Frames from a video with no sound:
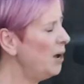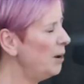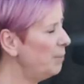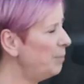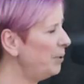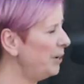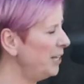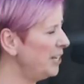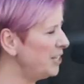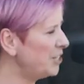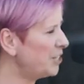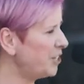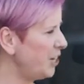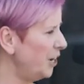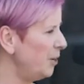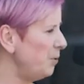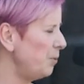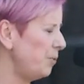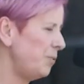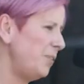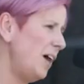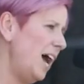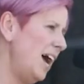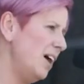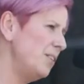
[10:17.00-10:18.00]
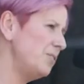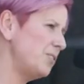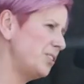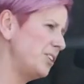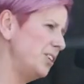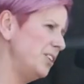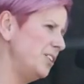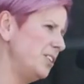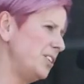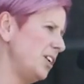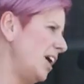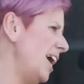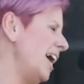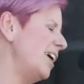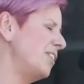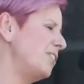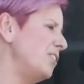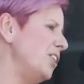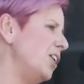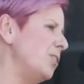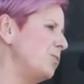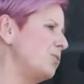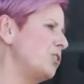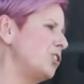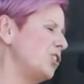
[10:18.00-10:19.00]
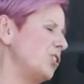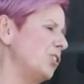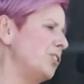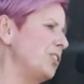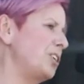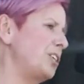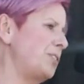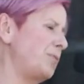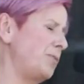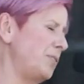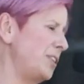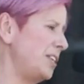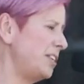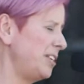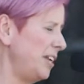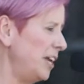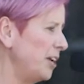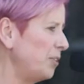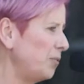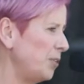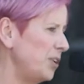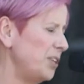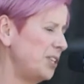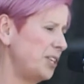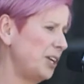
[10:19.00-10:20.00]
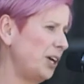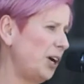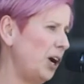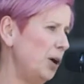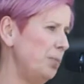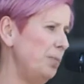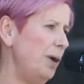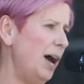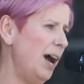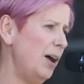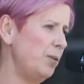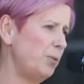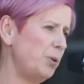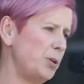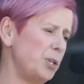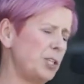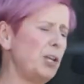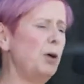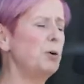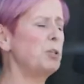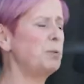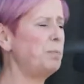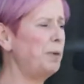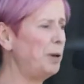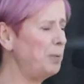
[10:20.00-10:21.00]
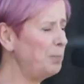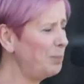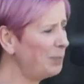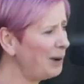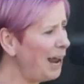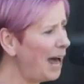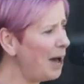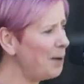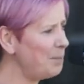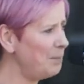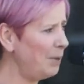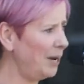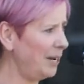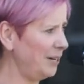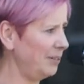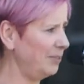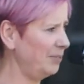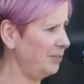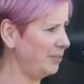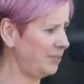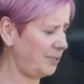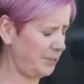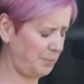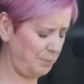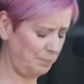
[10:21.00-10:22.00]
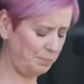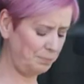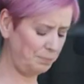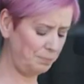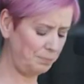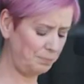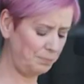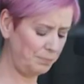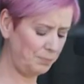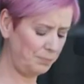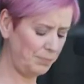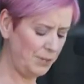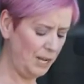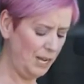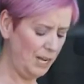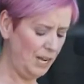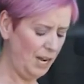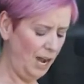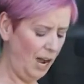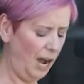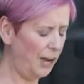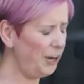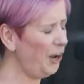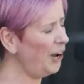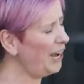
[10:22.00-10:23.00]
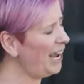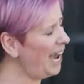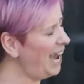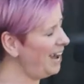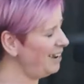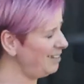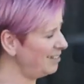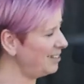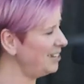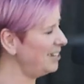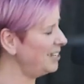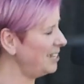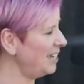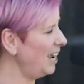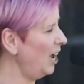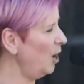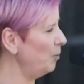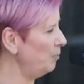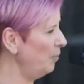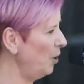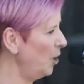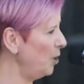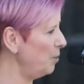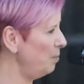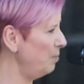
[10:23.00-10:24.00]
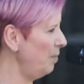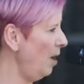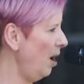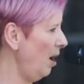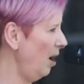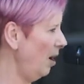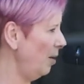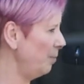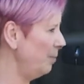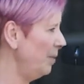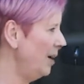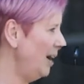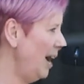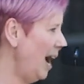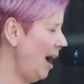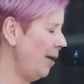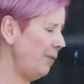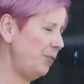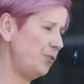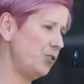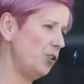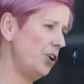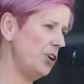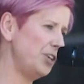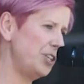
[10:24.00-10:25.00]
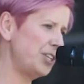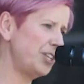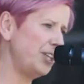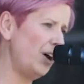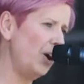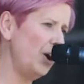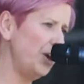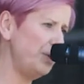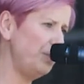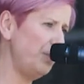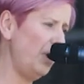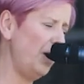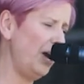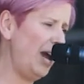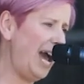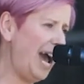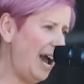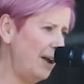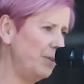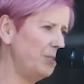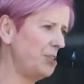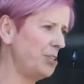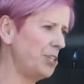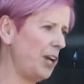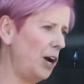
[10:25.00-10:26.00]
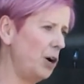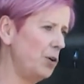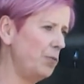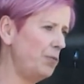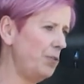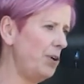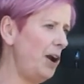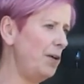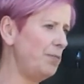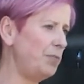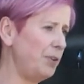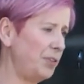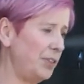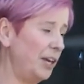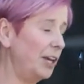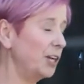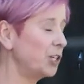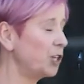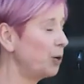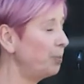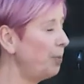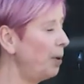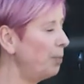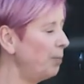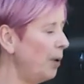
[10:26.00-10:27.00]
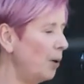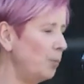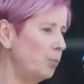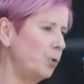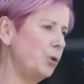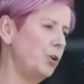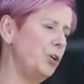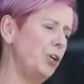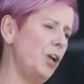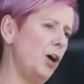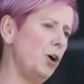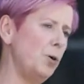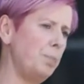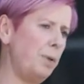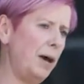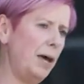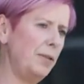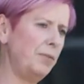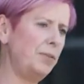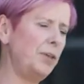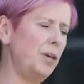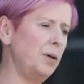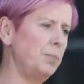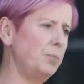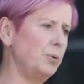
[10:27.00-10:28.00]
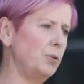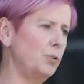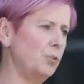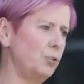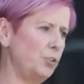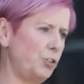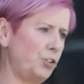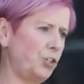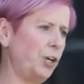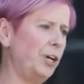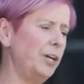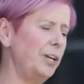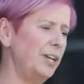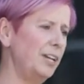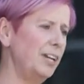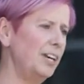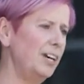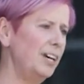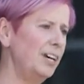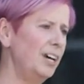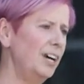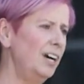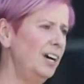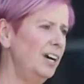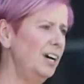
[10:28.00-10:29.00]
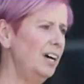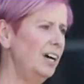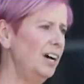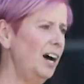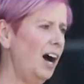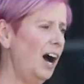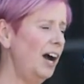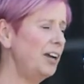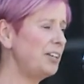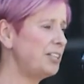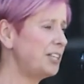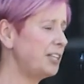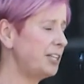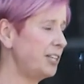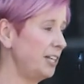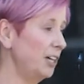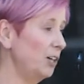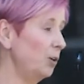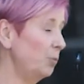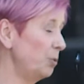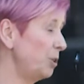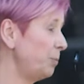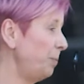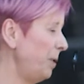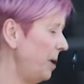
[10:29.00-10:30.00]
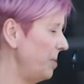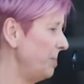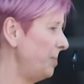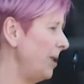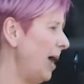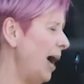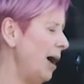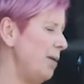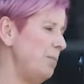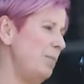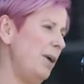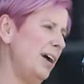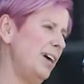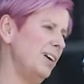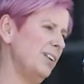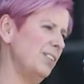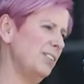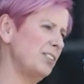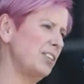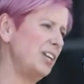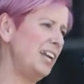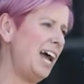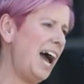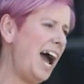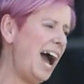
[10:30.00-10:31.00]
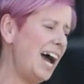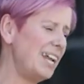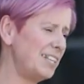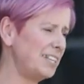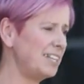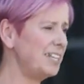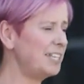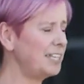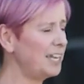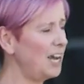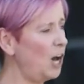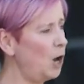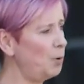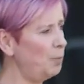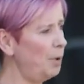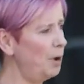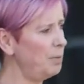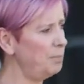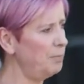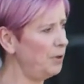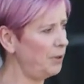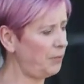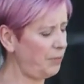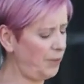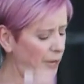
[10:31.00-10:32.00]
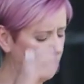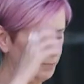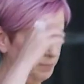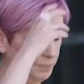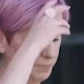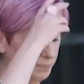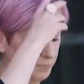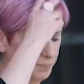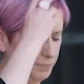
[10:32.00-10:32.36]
But in 2000, I had no choice for the secret to come out because I was being blackmailed. And I had to tell my mum after I signed my house over everything so my mum wouldn't know about the abortion. I still was being blackmailed and I had to tell my mother.